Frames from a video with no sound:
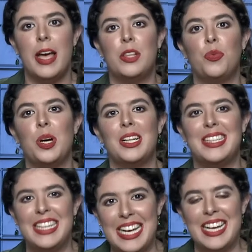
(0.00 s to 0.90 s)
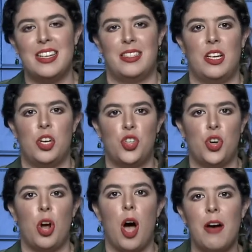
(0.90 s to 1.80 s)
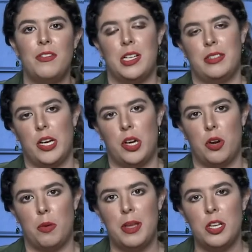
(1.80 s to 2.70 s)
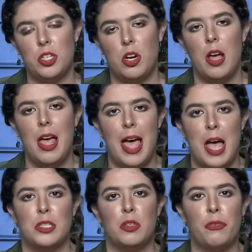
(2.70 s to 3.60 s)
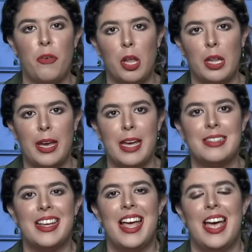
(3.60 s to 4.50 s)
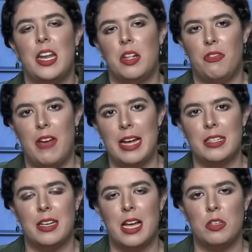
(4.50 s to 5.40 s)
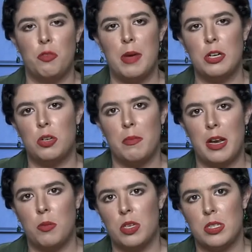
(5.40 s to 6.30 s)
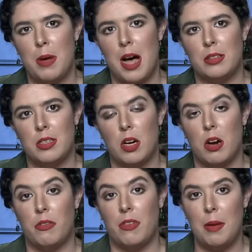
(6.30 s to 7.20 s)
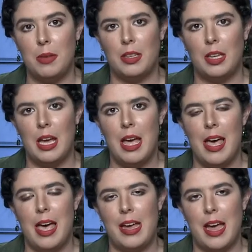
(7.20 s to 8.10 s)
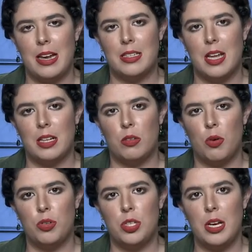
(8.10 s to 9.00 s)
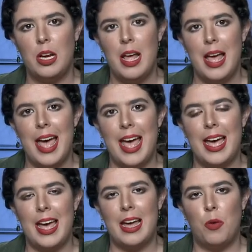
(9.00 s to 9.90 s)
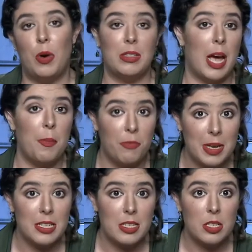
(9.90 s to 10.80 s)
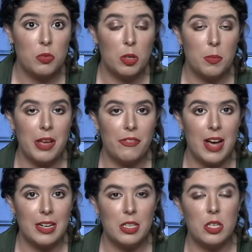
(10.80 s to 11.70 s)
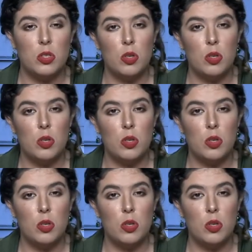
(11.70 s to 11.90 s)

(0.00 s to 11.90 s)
it will need the signature of the interior minister, hence foiling it in advance. And as you've mentioned, many municipalities are vehemently against that notion. Uh, what type of businesses will be affected?